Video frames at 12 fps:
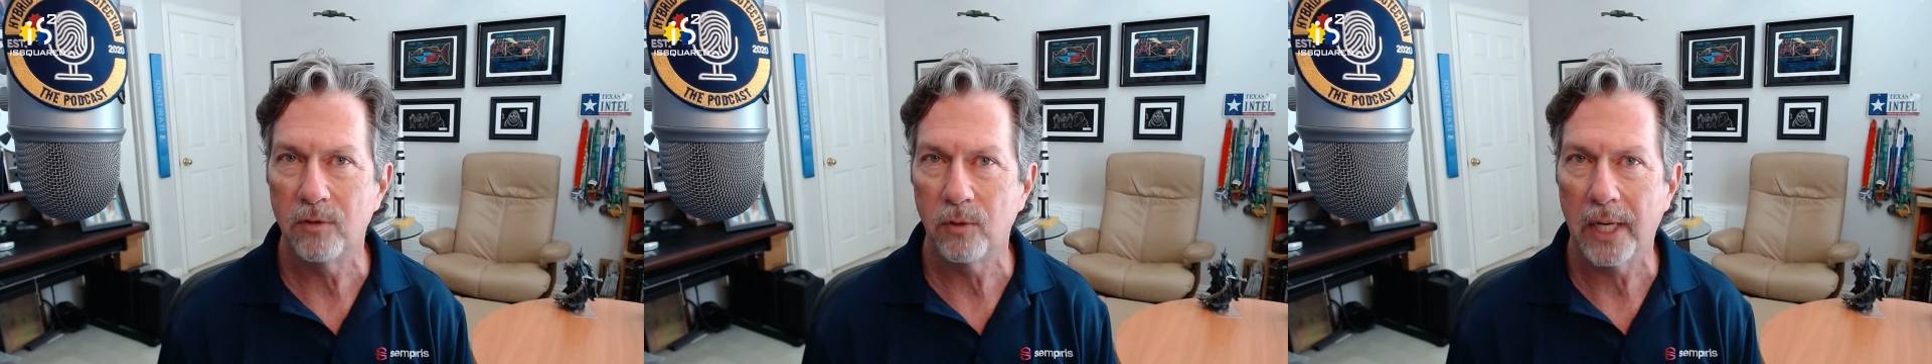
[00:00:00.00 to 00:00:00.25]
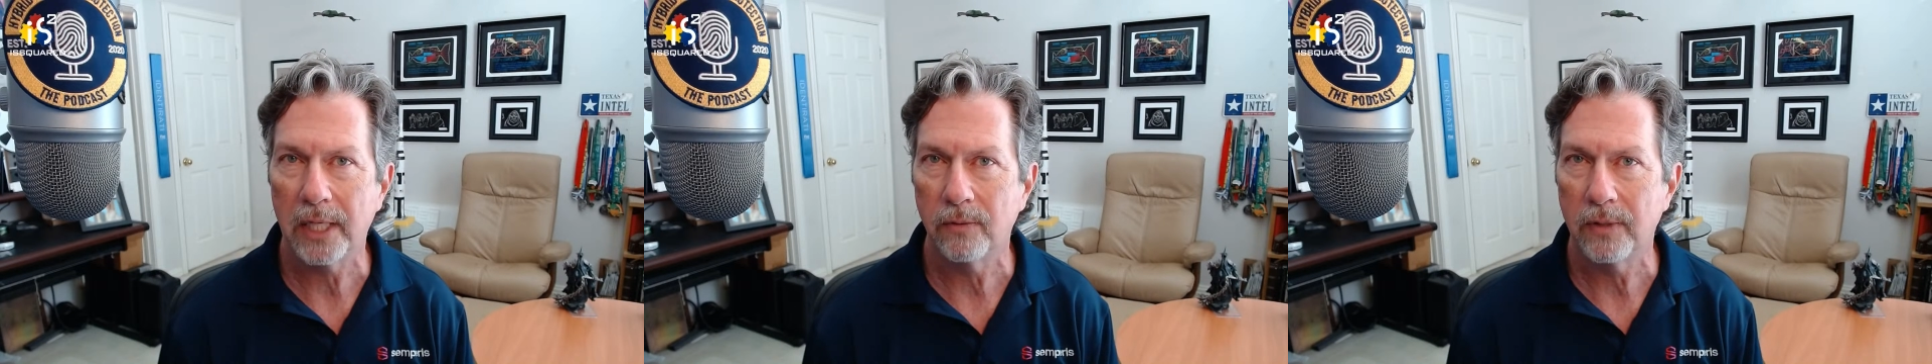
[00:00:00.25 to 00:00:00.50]

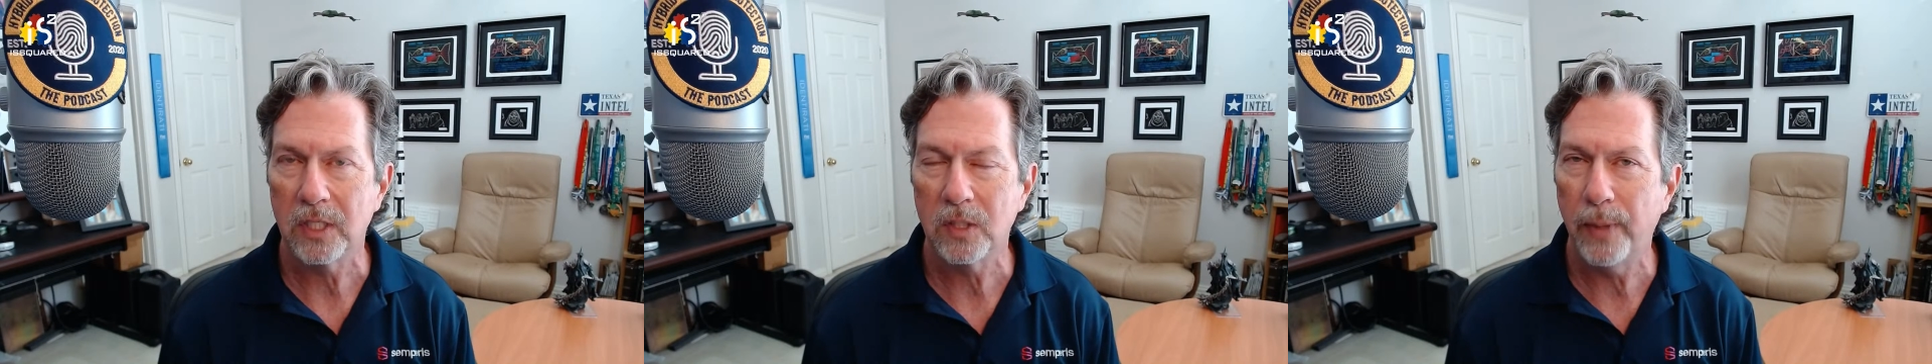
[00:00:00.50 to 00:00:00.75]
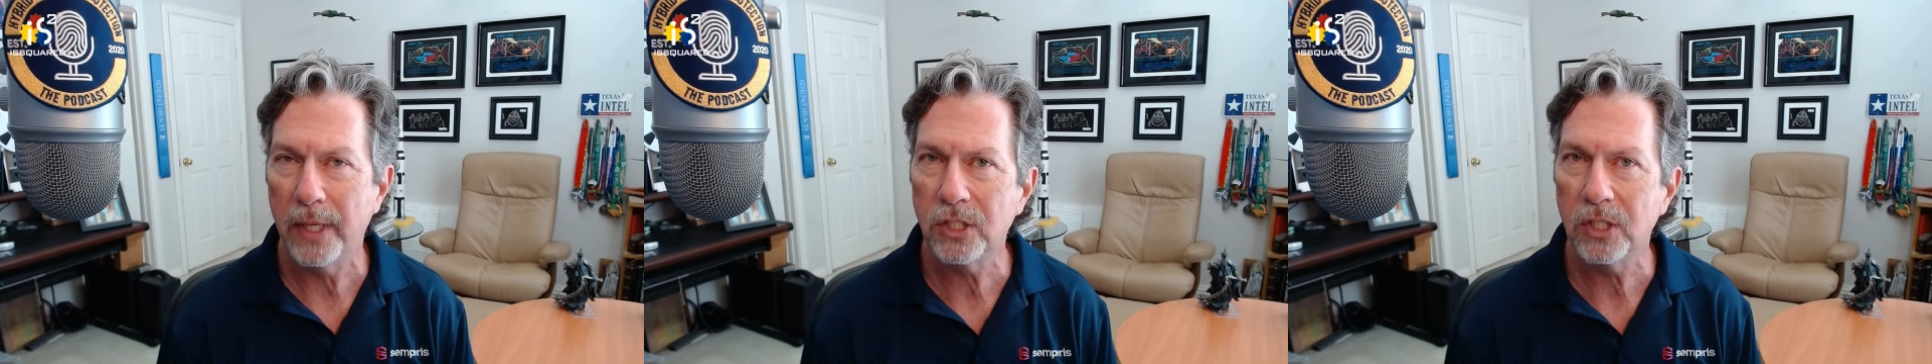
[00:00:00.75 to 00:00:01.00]
Directory,
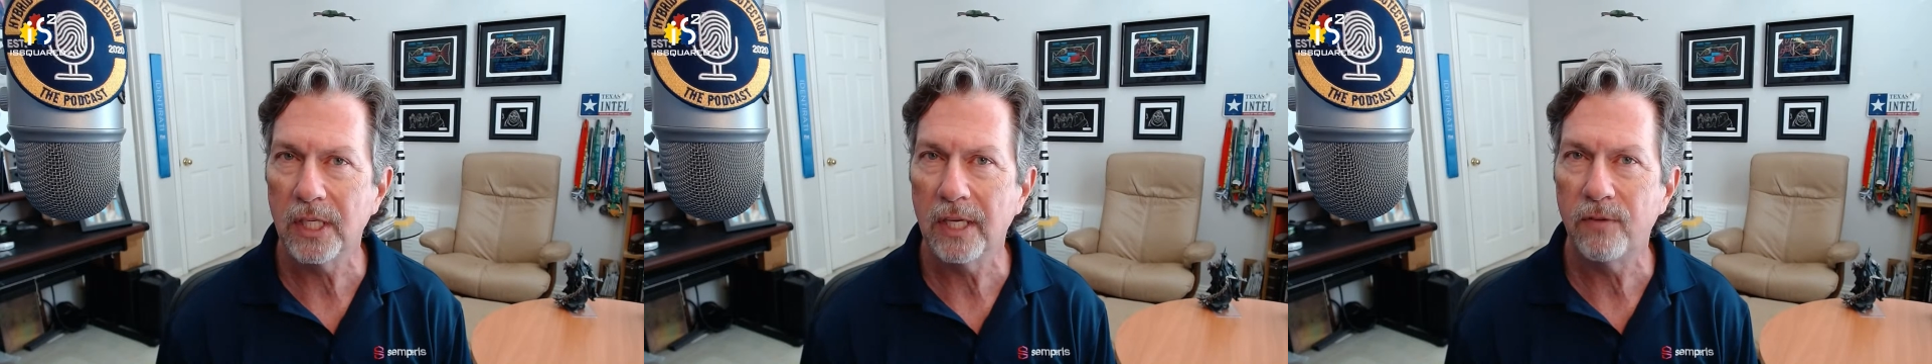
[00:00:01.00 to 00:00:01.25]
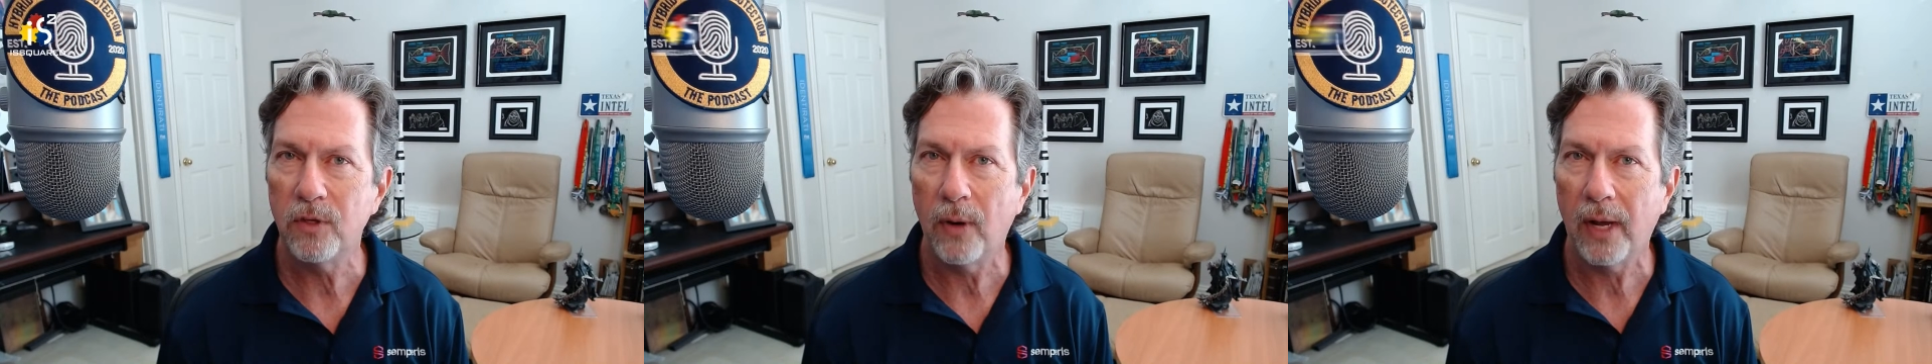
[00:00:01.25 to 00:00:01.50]
especially
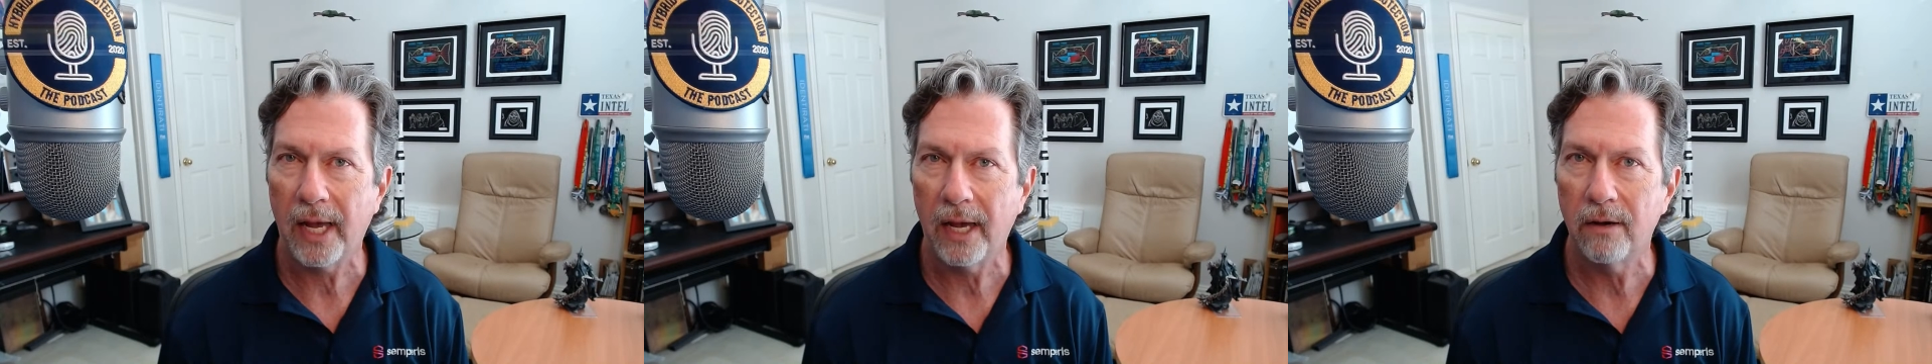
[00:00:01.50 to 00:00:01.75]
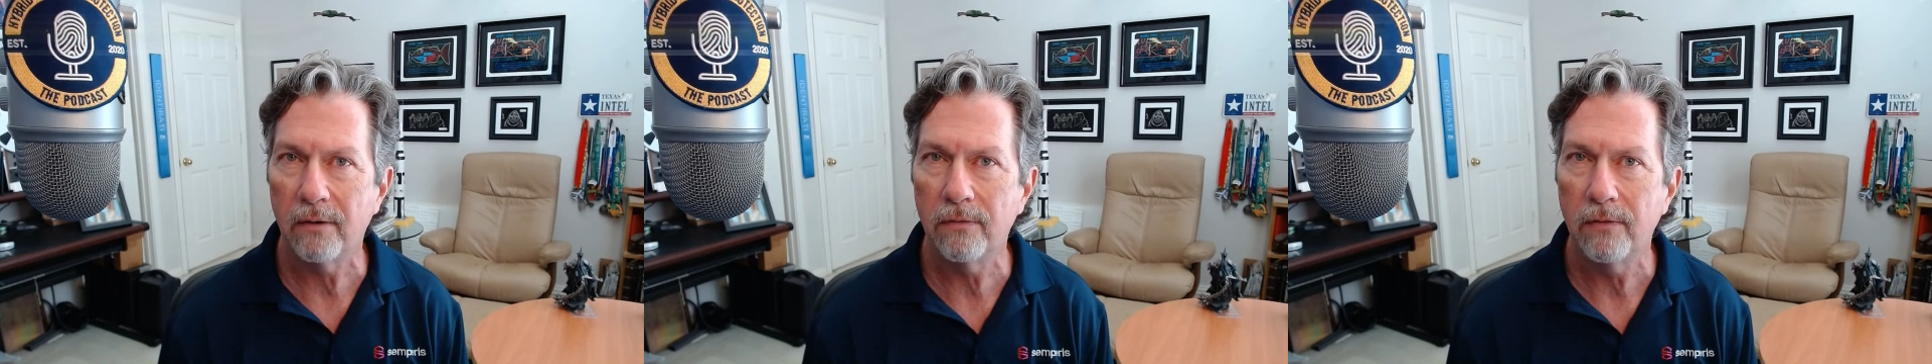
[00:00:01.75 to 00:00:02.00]
if you
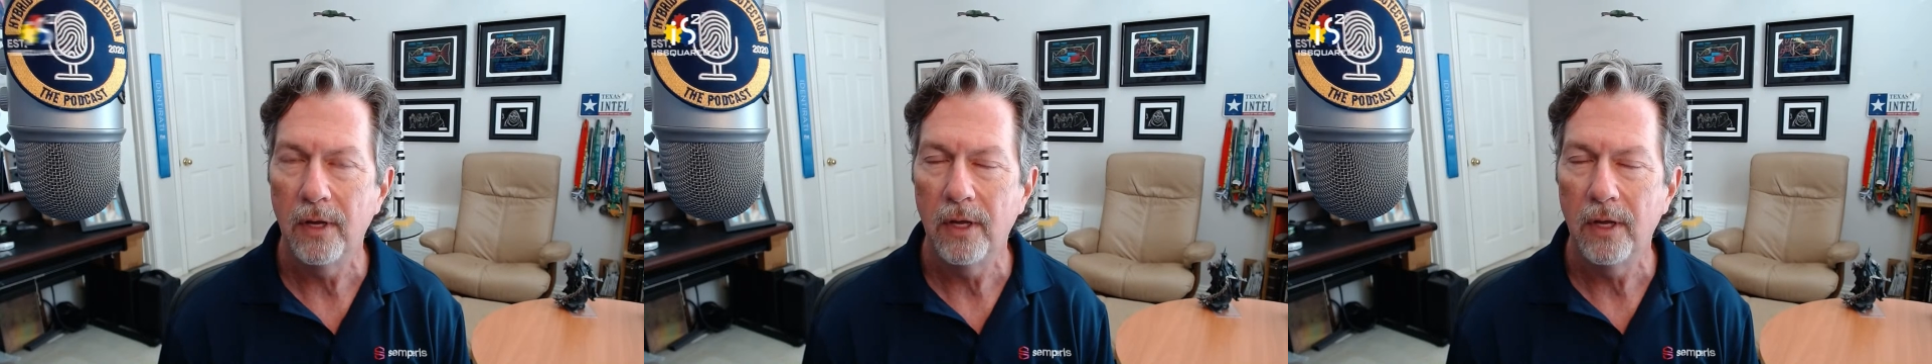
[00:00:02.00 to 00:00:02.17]
have